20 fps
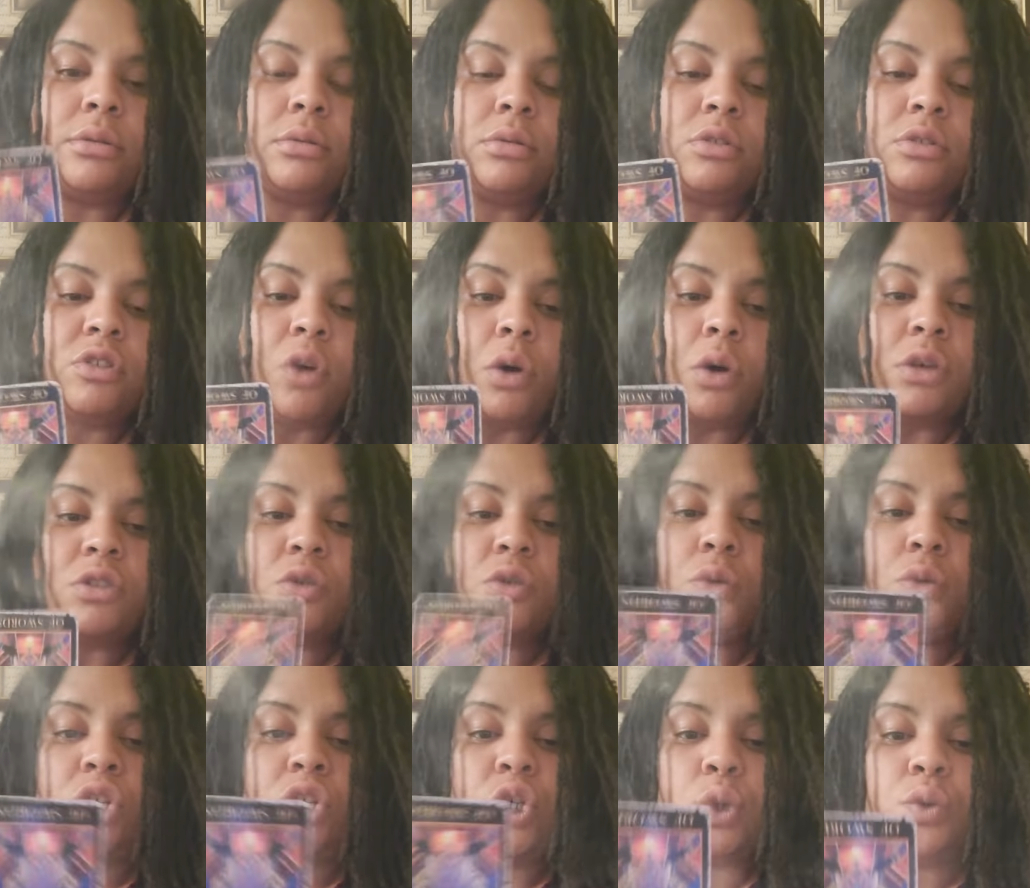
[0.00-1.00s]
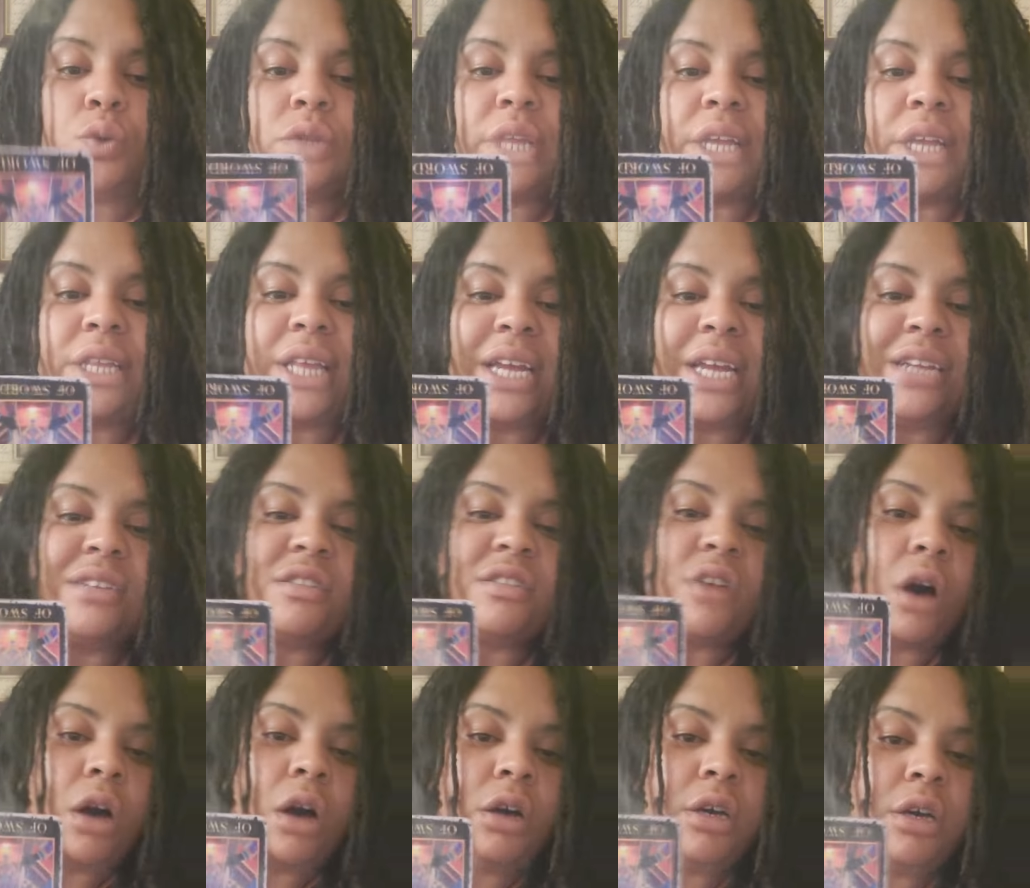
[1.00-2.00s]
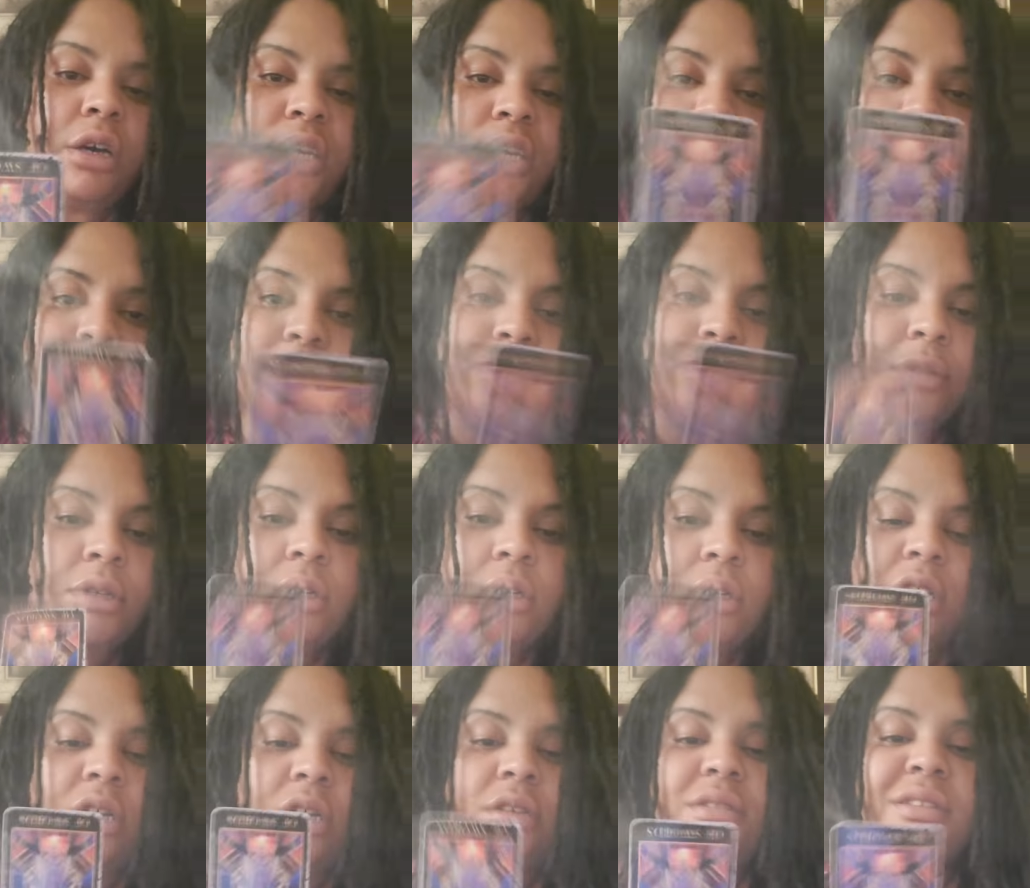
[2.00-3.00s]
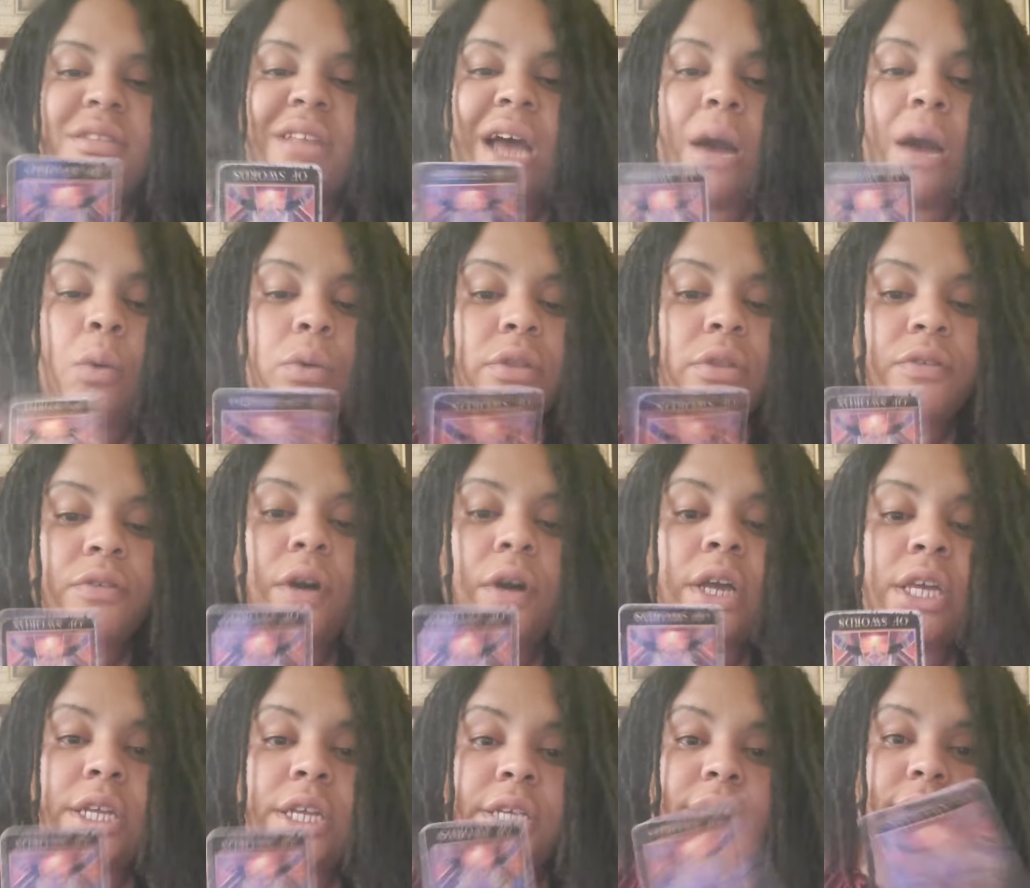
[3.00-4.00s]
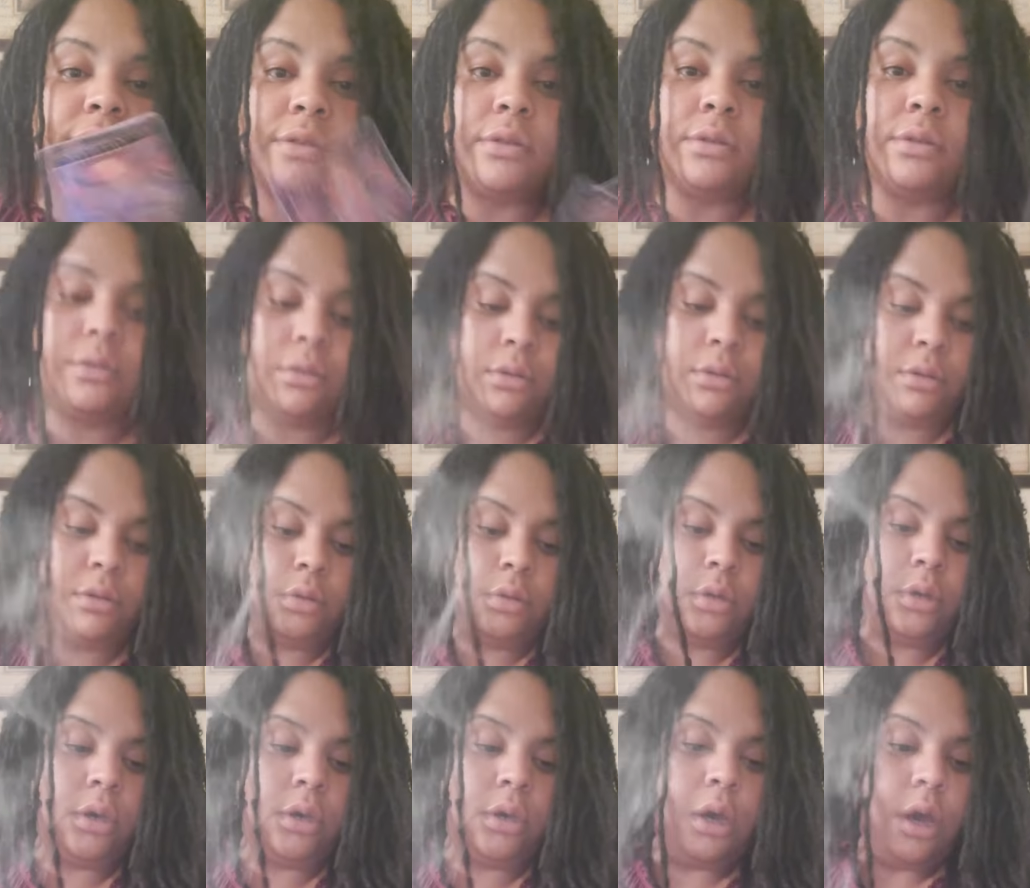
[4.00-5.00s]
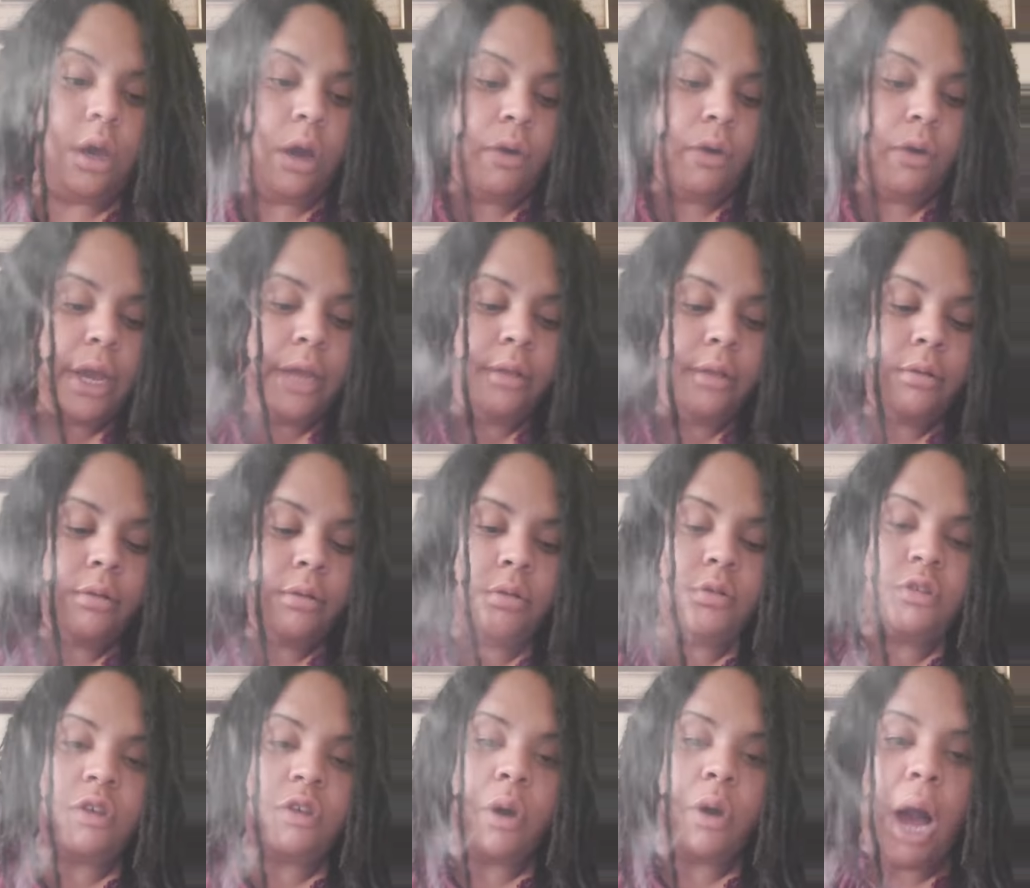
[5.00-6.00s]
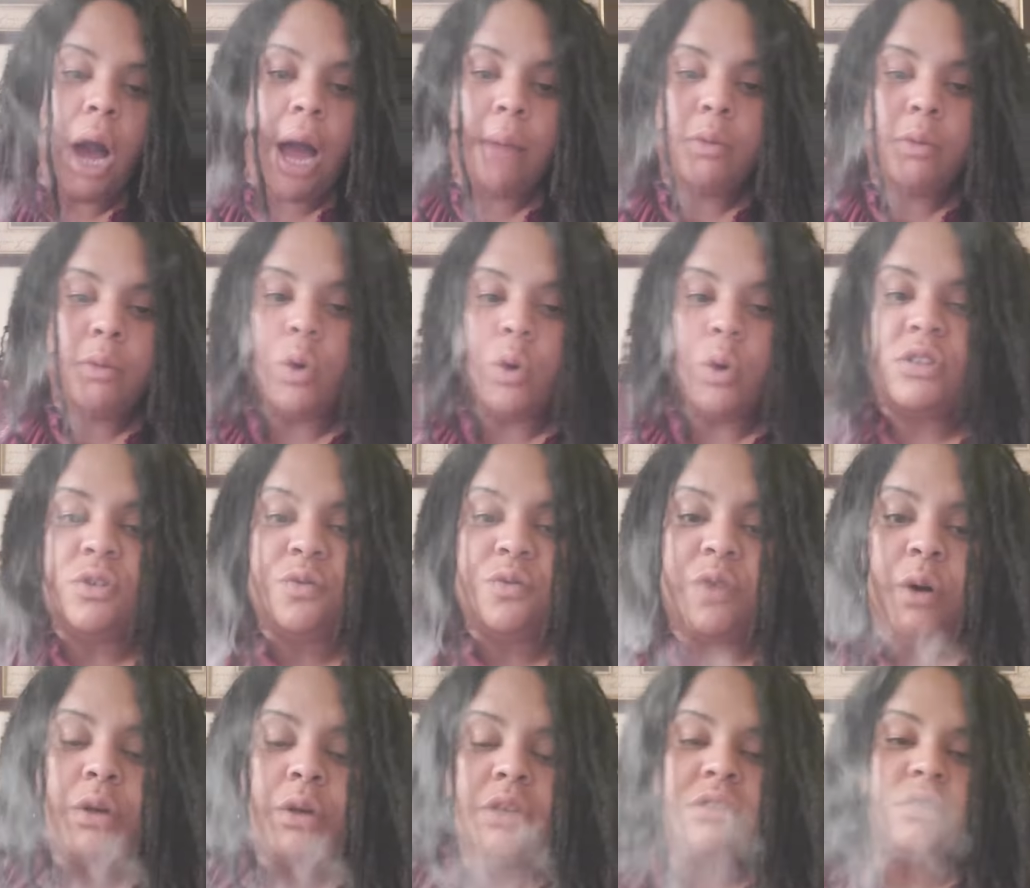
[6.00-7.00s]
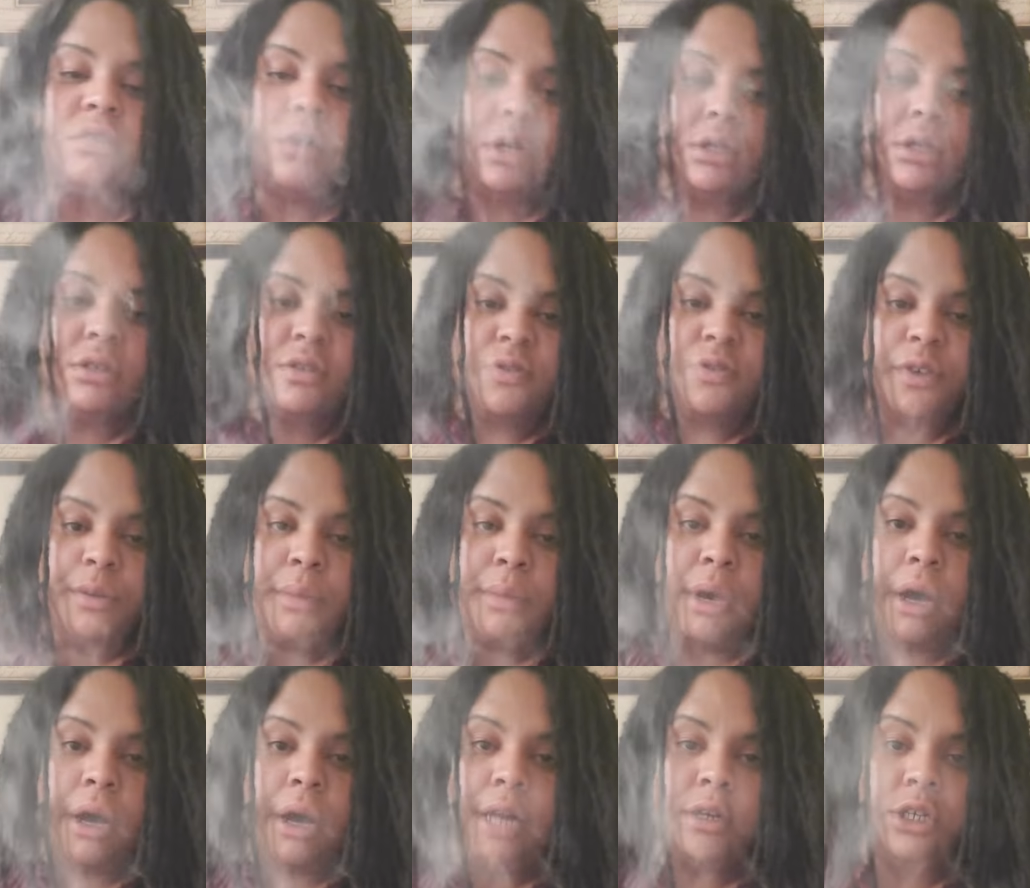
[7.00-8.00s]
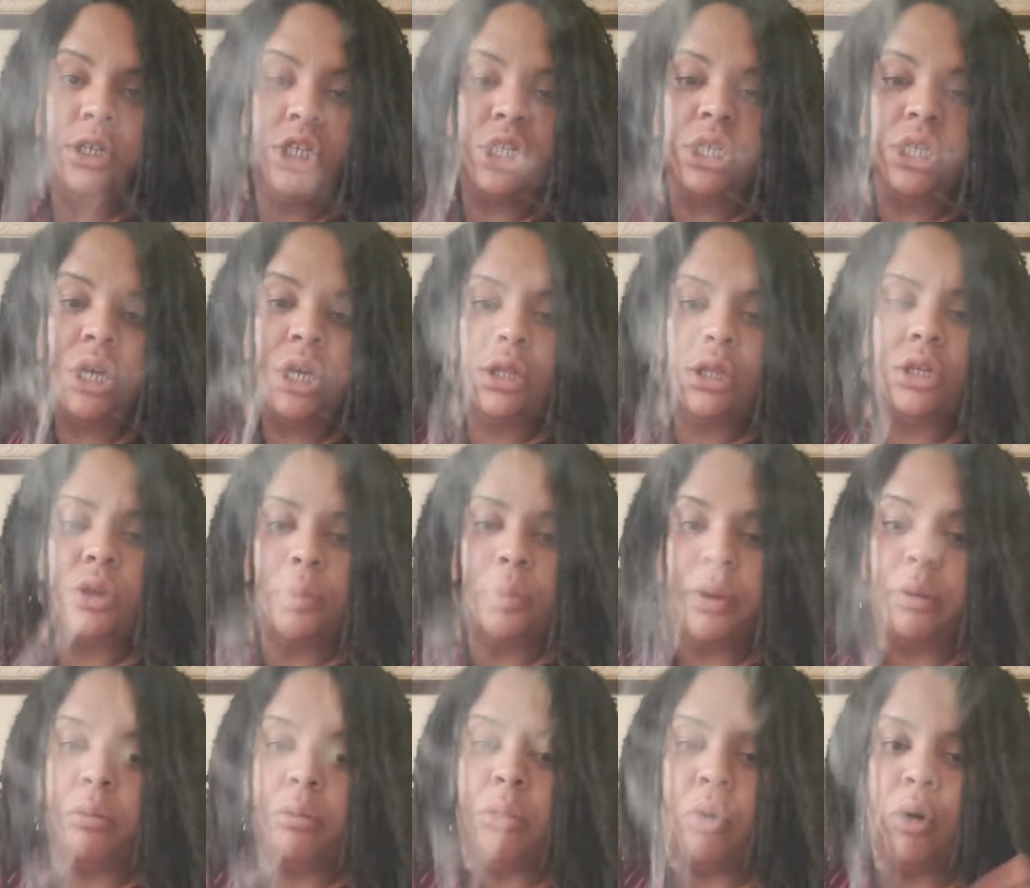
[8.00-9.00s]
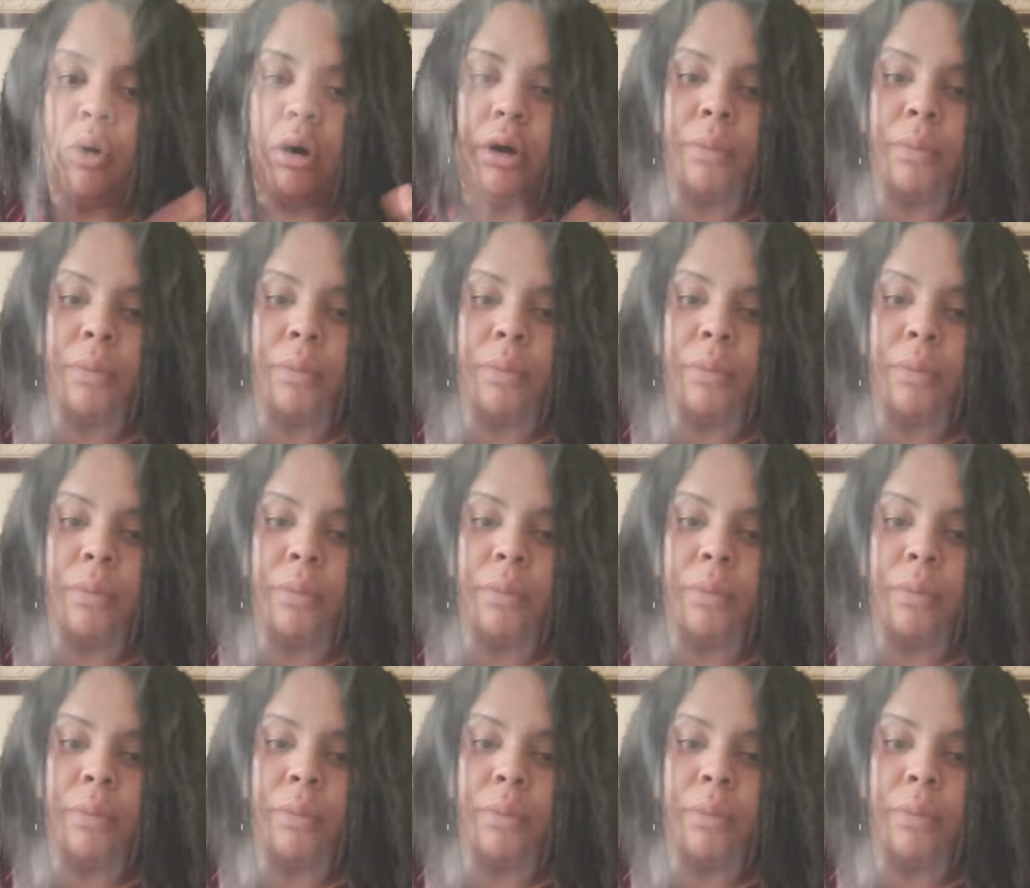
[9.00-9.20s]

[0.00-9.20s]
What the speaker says: So as soon as you think that it's all good, it's not what the fuck it is. All right. So I'm going to focus on this female energy a little bit more.